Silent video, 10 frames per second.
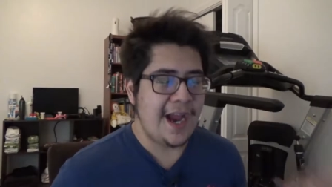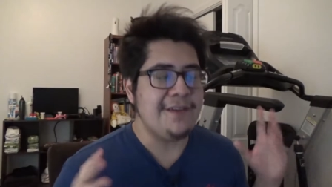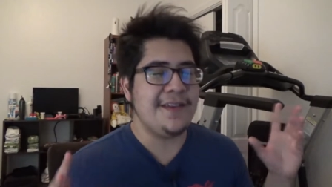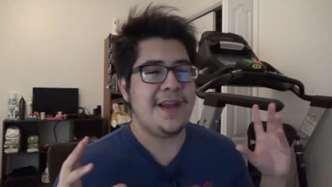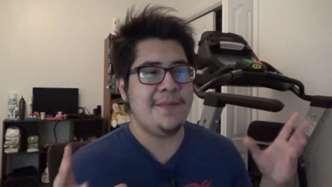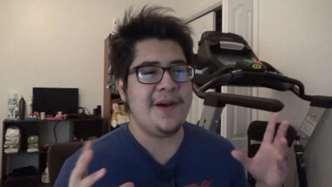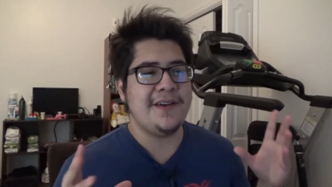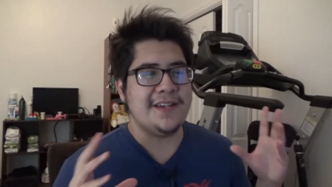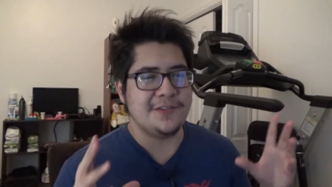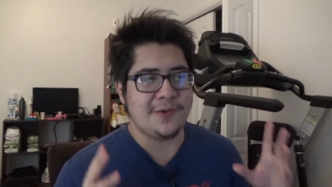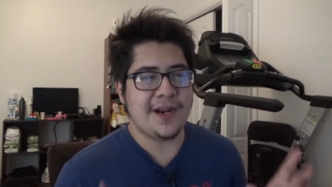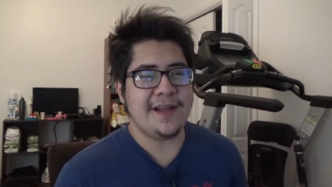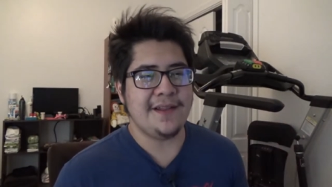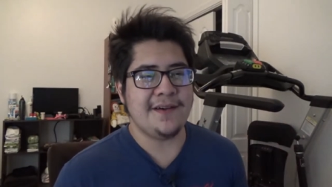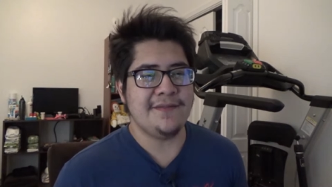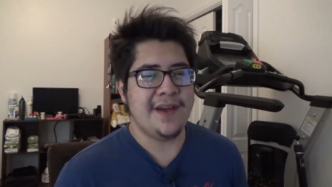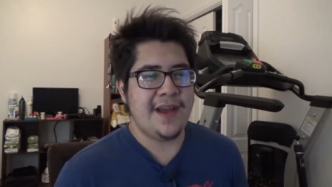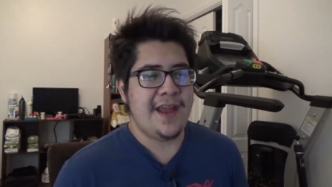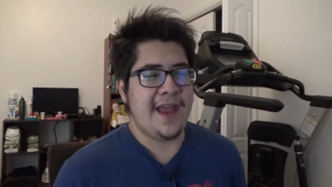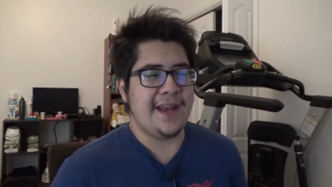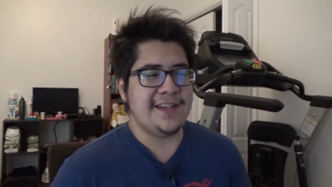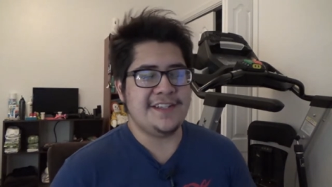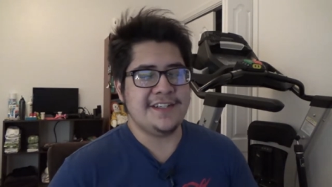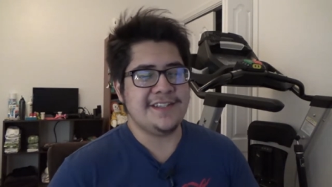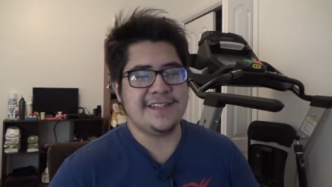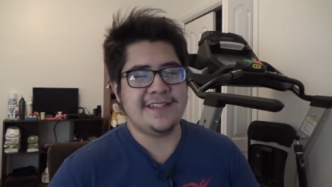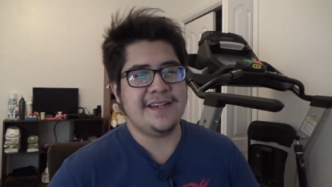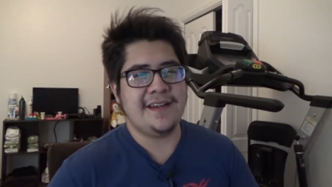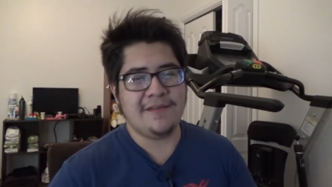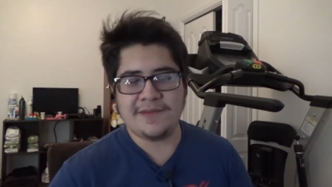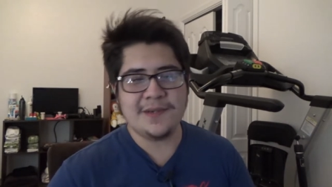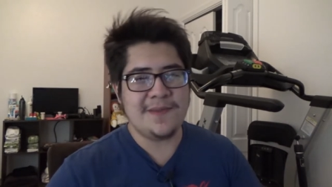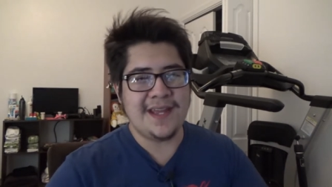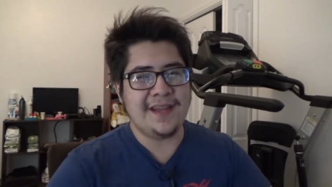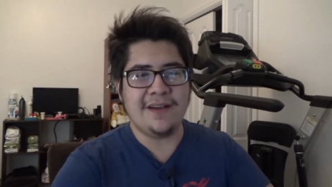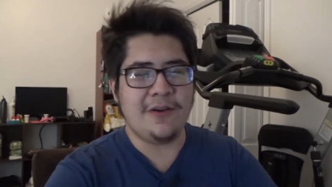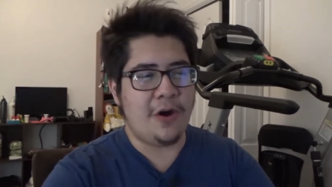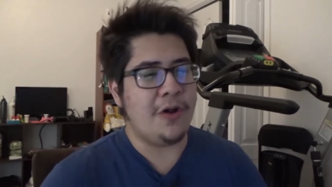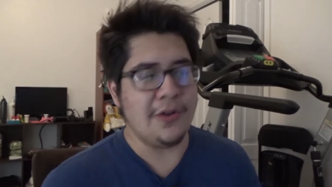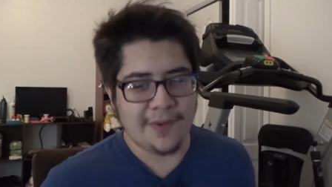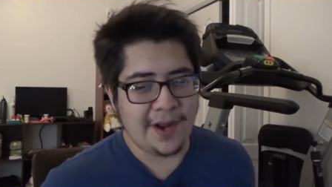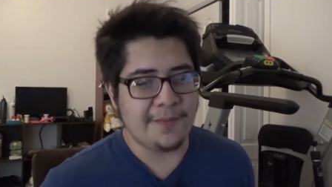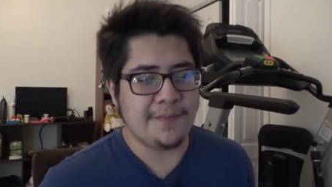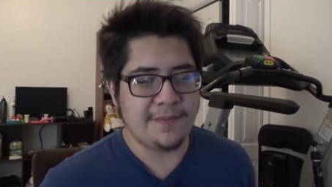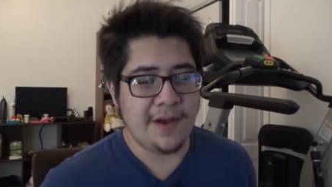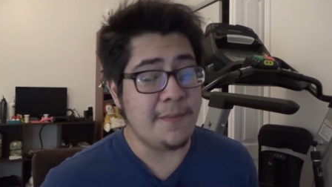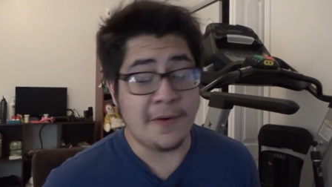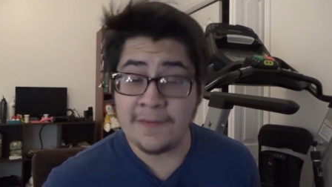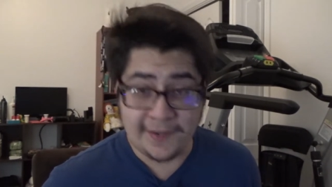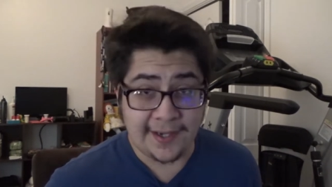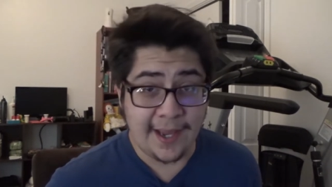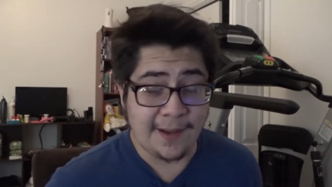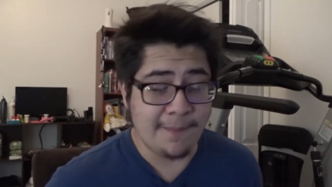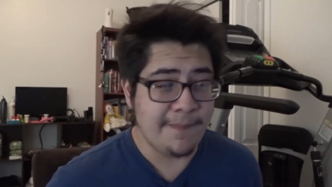everything about it is what I love. And it's just, to me, all around a perfect game.